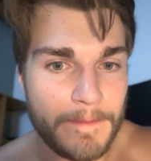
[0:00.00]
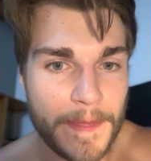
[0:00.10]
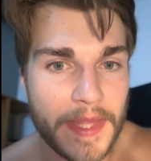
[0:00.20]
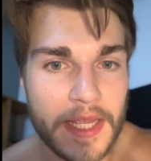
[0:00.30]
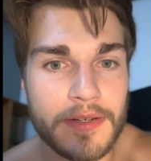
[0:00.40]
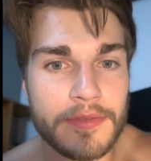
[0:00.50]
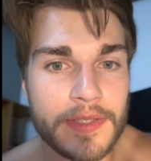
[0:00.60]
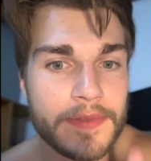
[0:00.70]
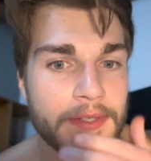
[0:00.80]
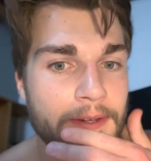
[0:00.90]
they
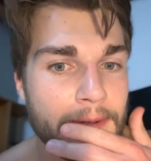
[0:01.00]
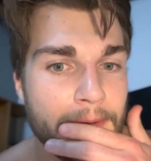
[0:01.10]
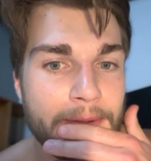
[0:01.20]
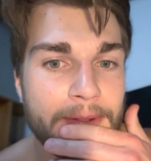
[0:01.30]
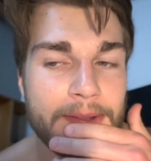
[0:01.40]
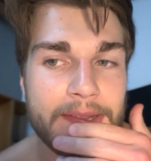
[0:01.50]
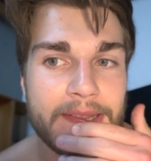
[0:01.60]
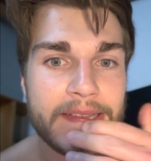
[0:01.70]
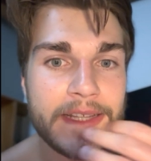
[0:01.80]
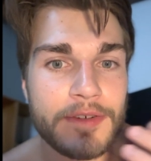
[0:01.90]
don't
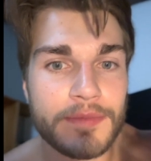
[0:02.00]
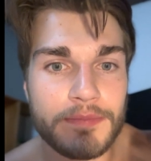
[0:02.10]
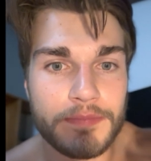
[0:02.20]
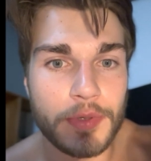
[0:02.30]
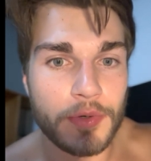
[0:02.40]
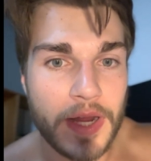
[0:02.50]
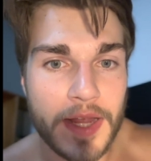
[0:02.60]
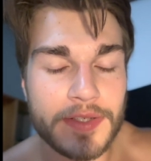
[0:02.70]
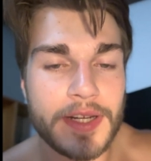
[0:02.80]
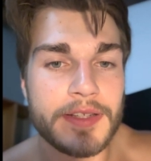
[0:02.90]

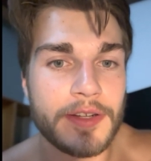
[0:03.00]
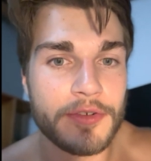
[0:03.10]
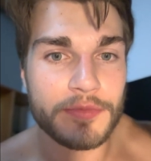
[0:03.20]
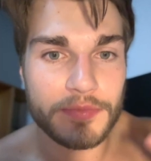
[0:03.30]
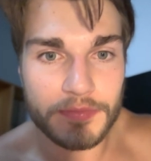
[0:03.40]
procrastinate. They don't